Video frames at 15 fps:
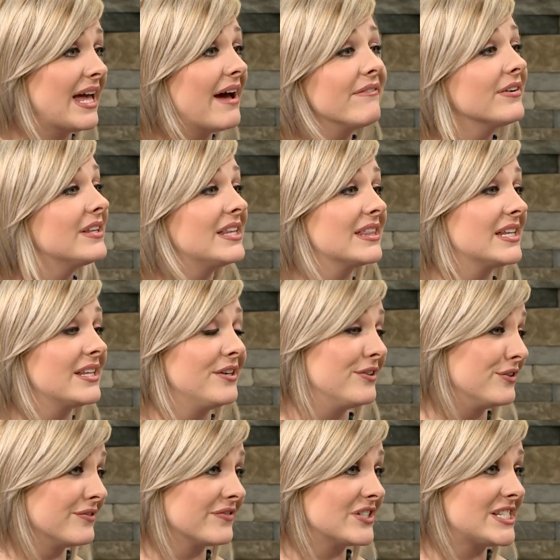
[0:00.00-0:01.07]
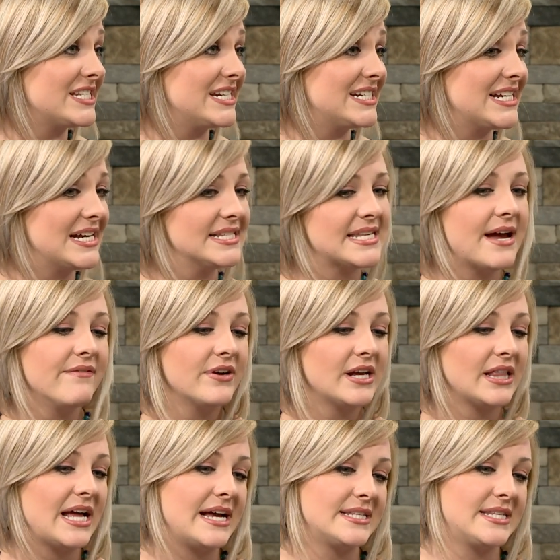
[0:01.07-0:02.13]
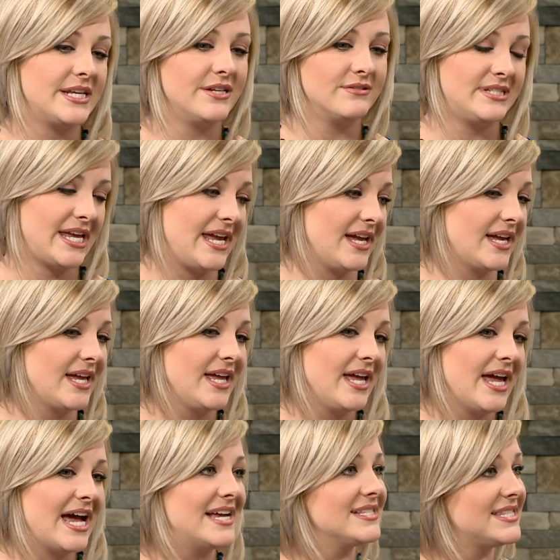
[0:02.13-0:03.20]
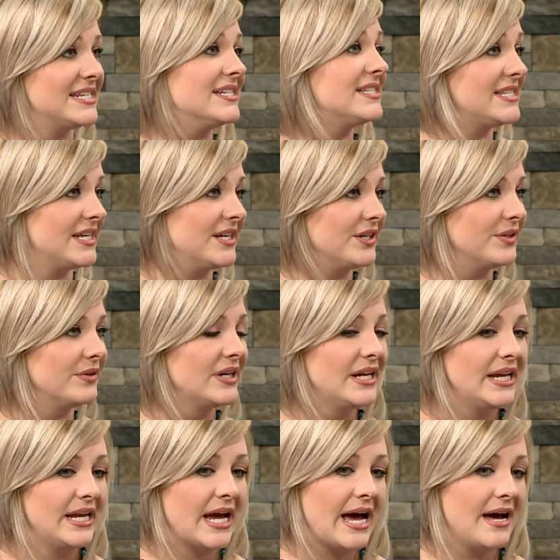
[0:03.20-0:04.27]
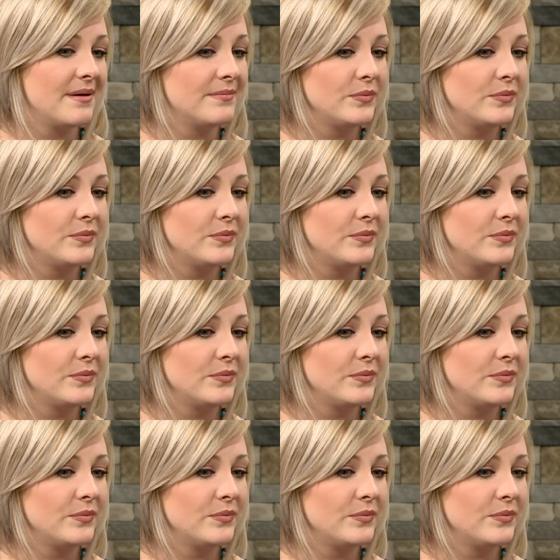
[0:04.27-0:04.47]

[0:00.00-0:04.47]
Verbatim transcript: Everything that the university does, every class that you take at CCU um,